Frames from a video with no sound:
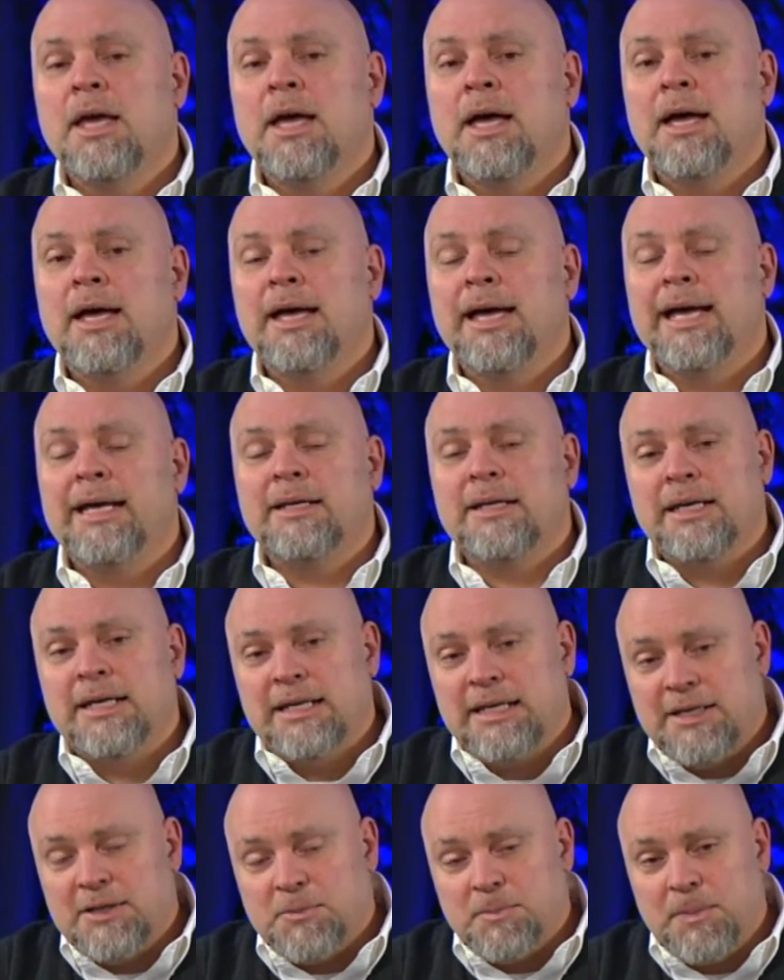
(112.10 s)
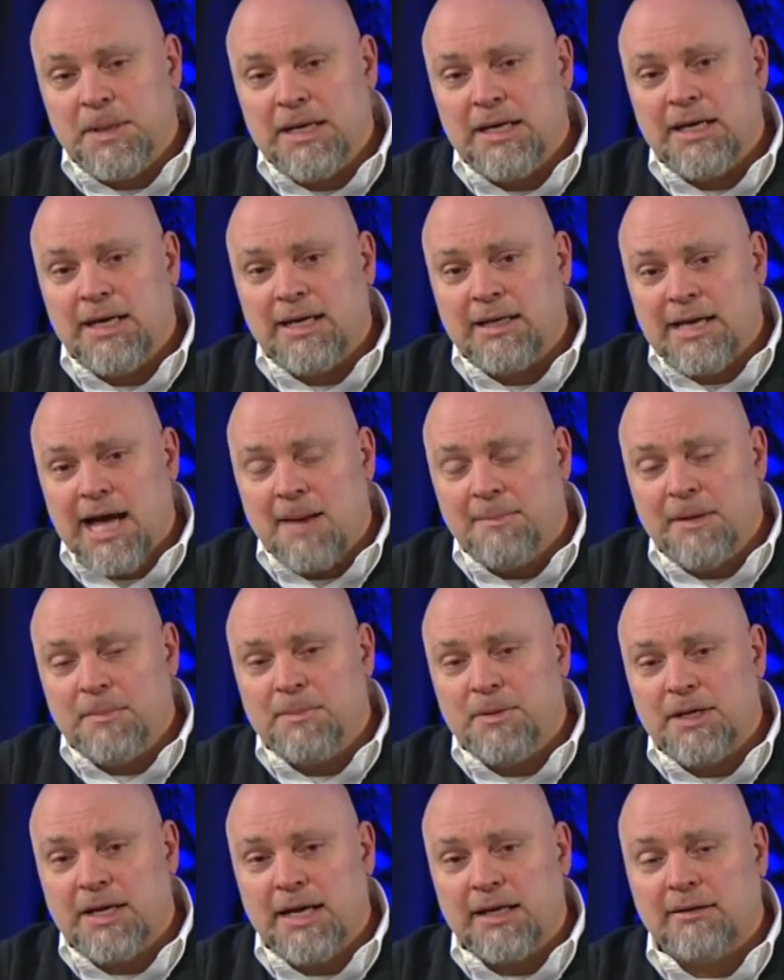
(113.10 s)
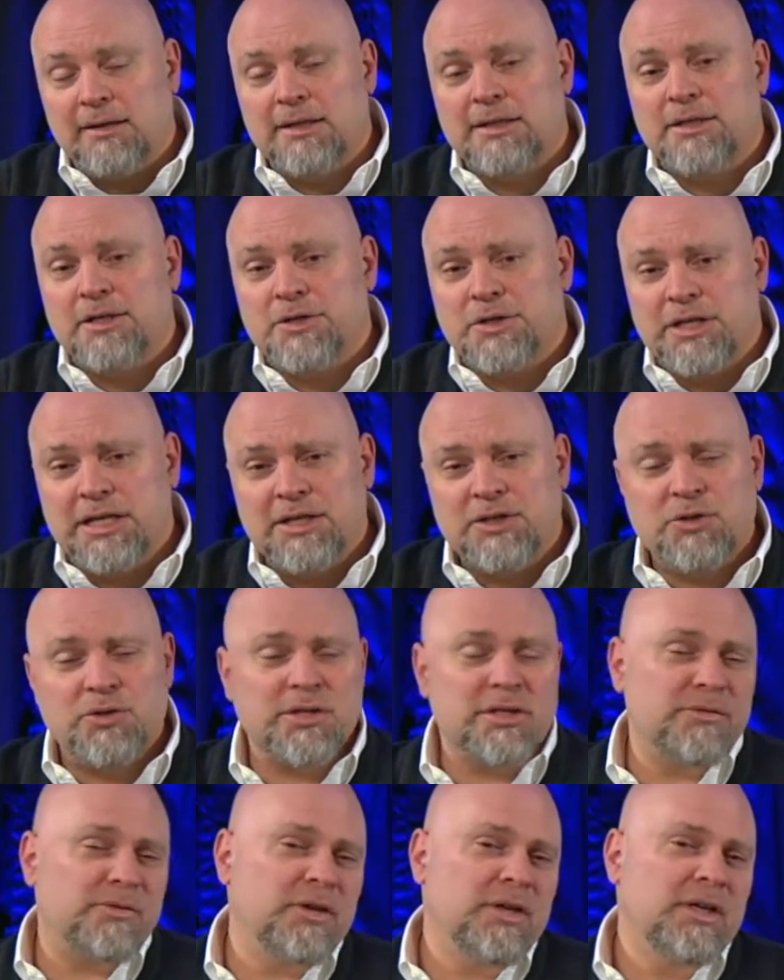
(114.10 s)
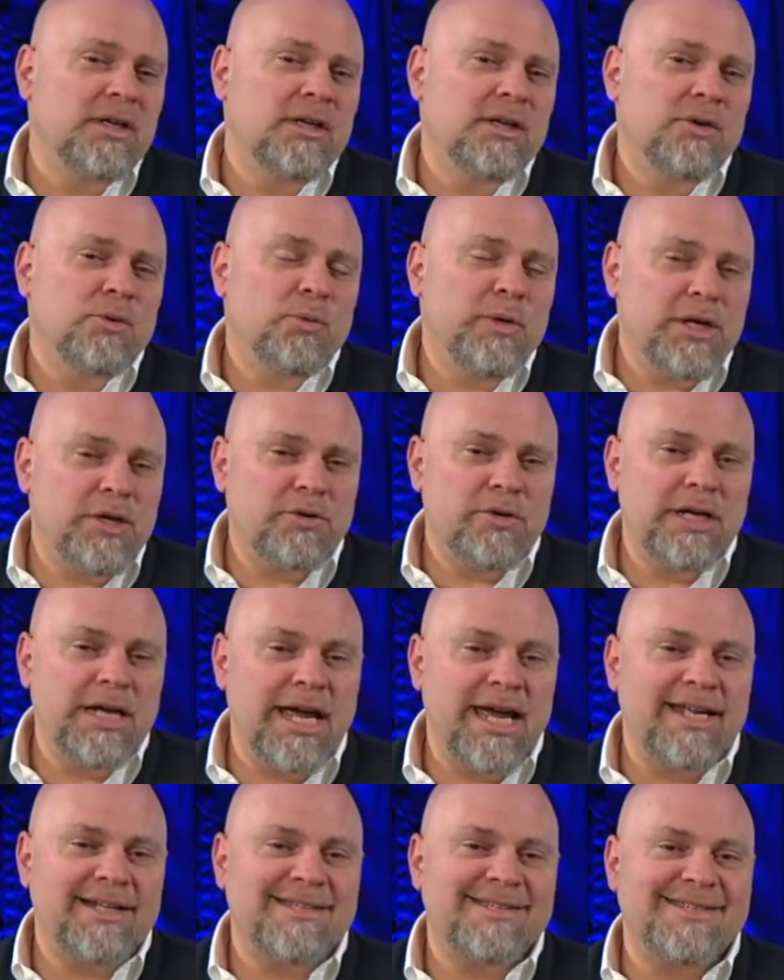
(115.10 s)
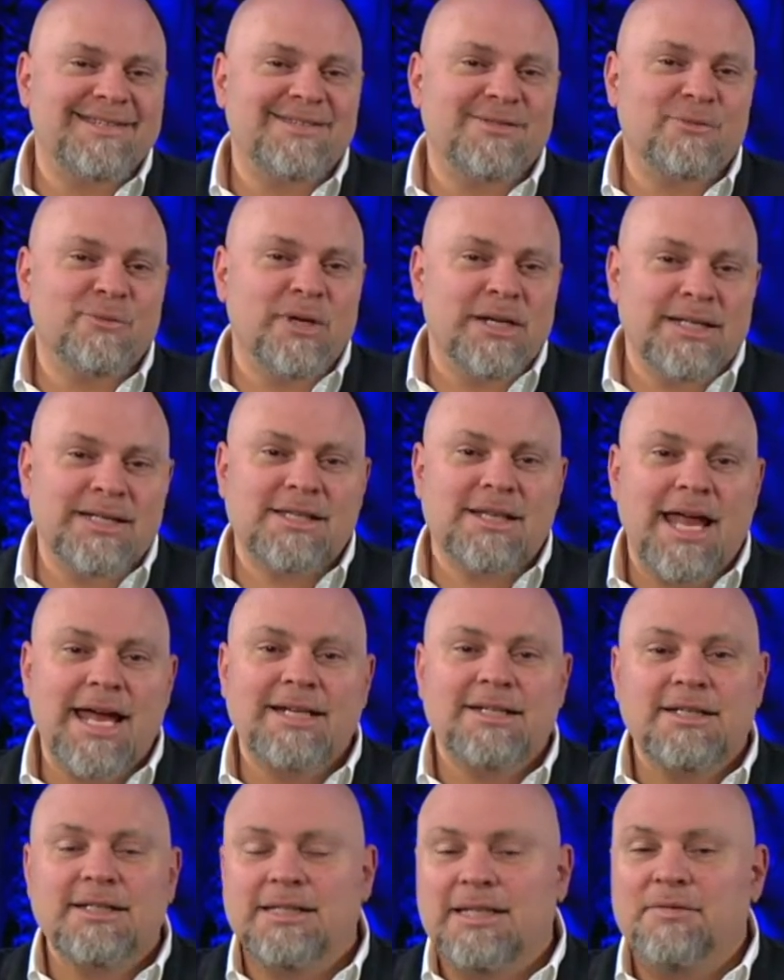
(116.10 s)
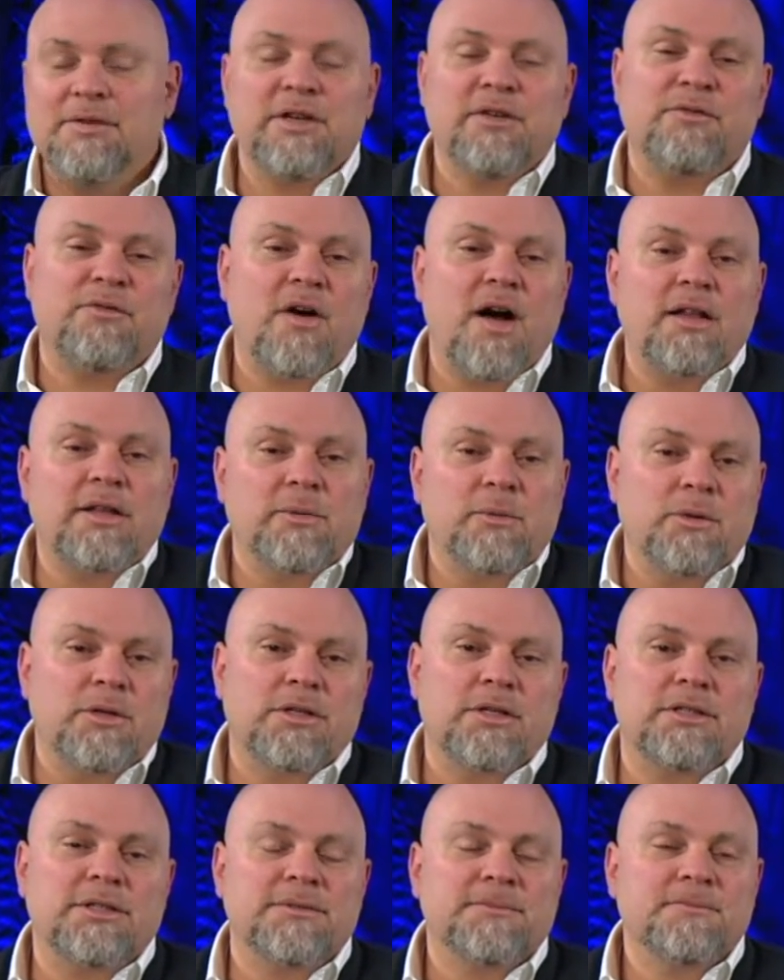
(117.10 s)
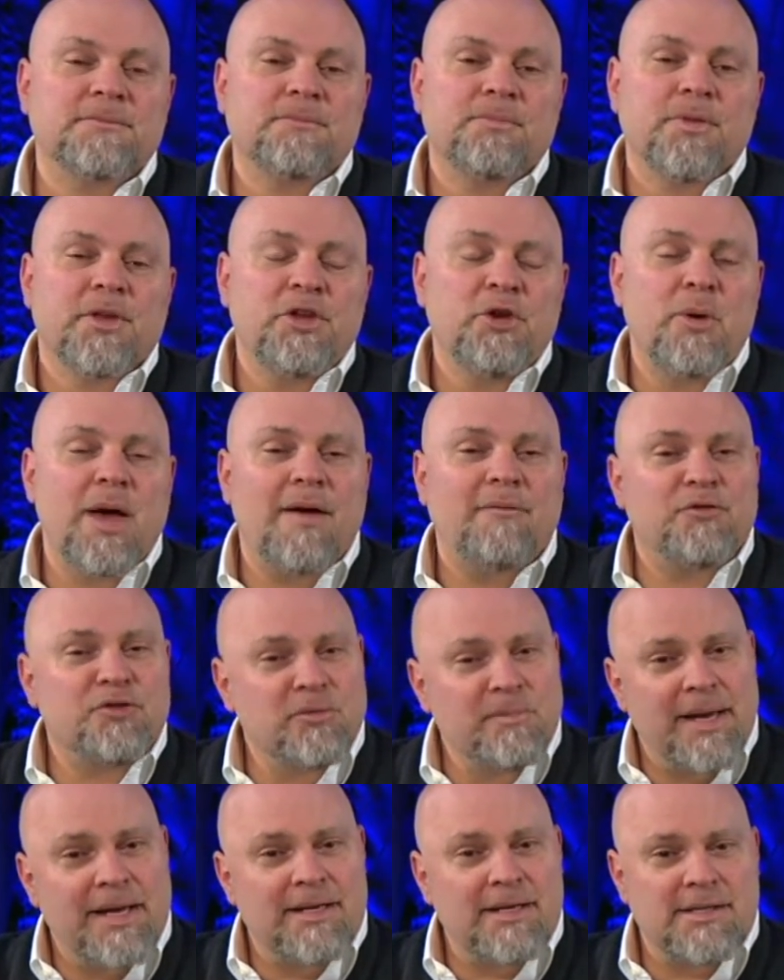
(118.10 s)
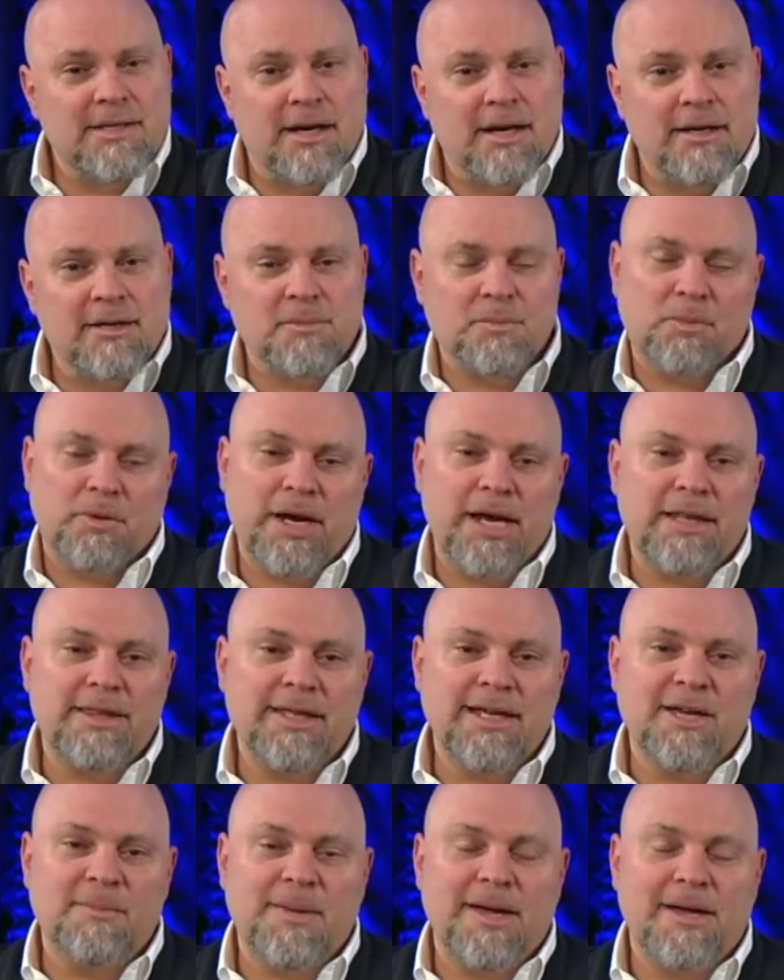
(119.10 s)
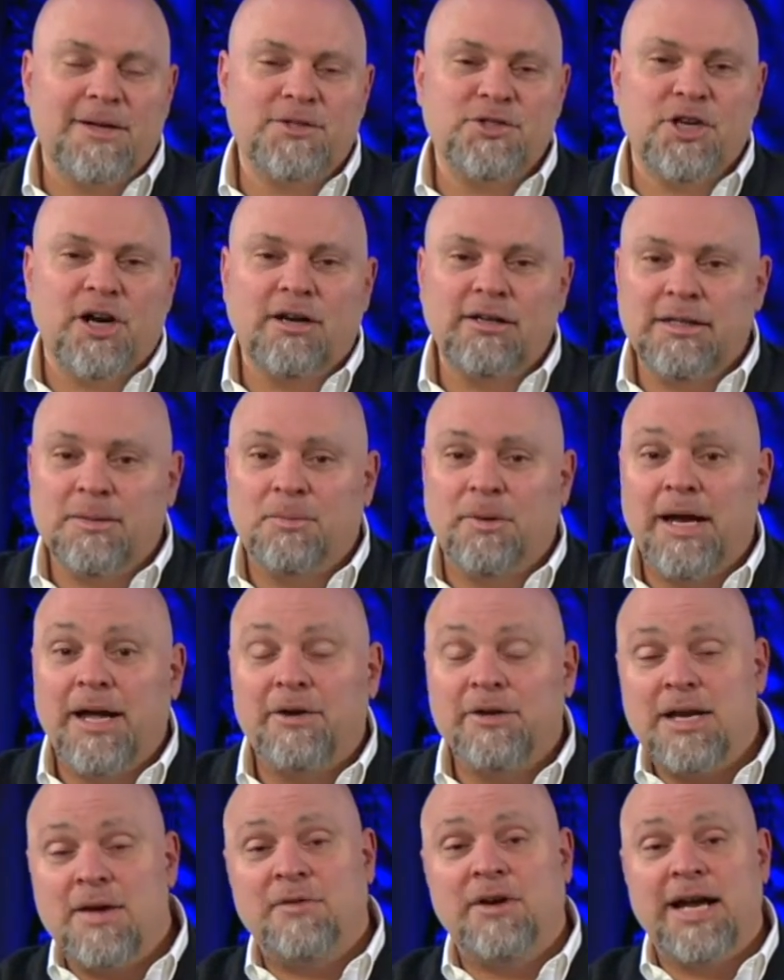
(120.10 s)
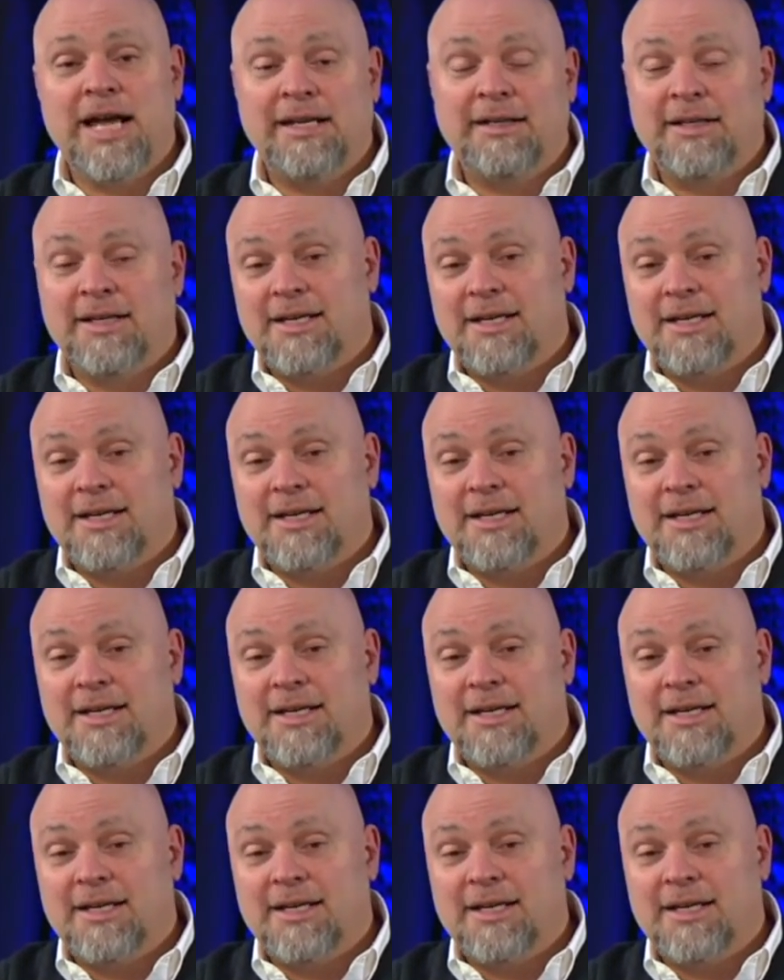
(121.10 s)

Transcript: Uh, and in his peak comic book characters, he sort of recreates what it's like to live in a fallen world. You have tremendous heartbreak. Think about Charlie Brown never getting to